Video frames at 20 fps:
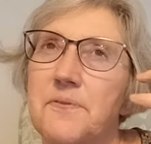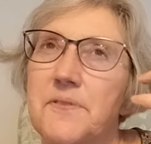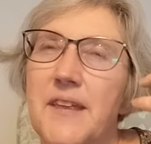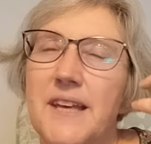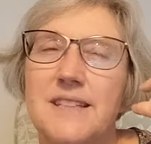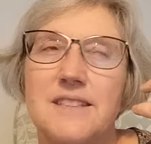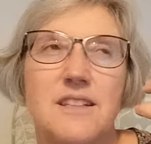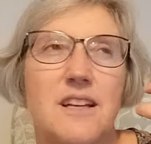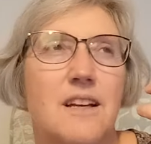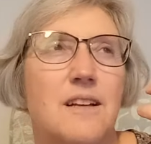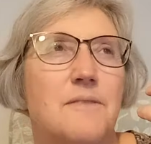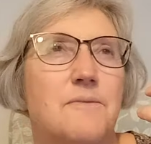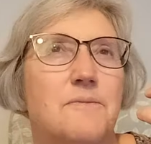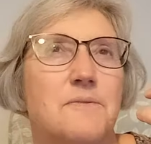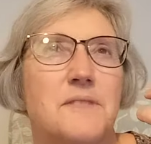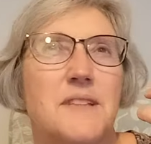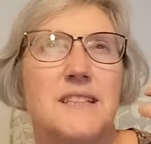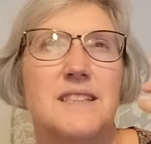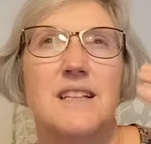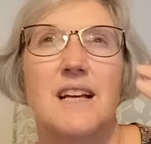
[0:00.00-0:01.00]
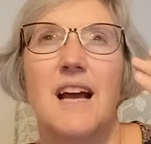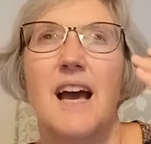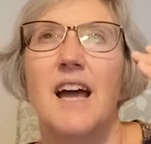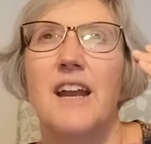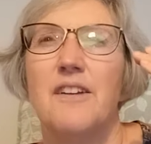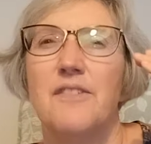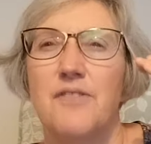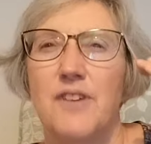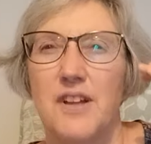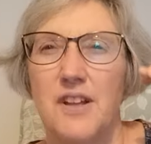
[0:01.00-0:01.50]
There's a
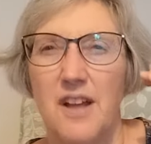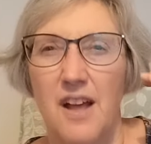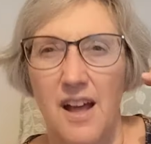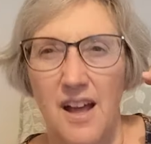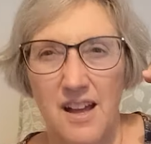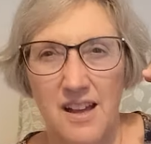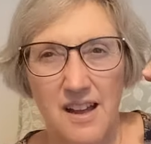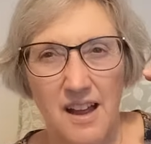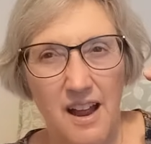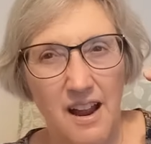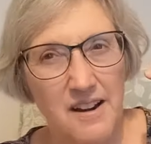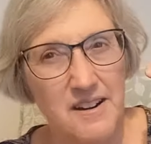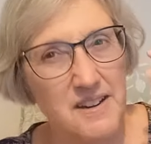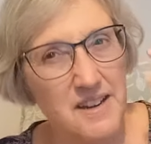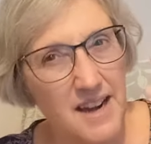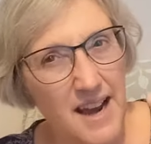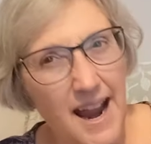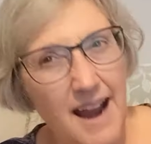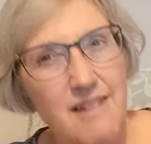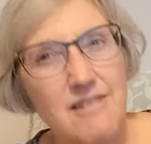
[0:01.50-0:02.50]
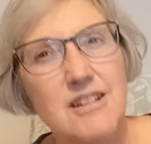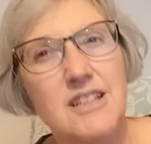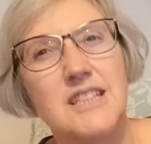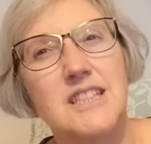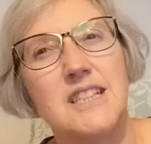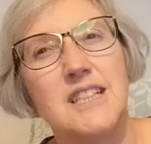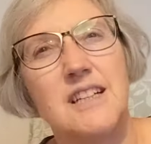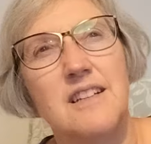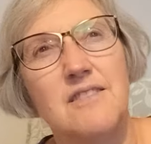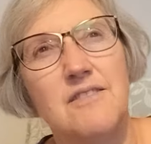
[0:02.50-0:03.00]
kind of a
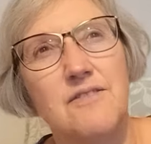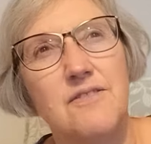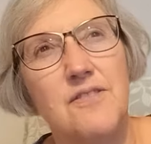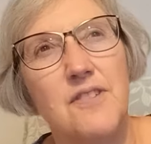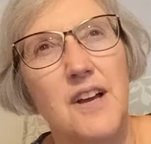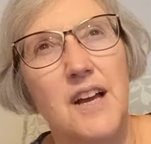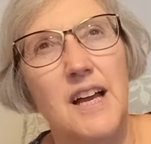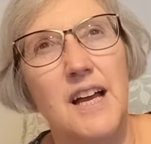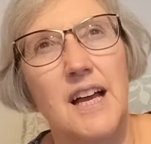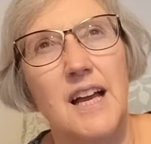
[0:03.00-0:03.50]
narrative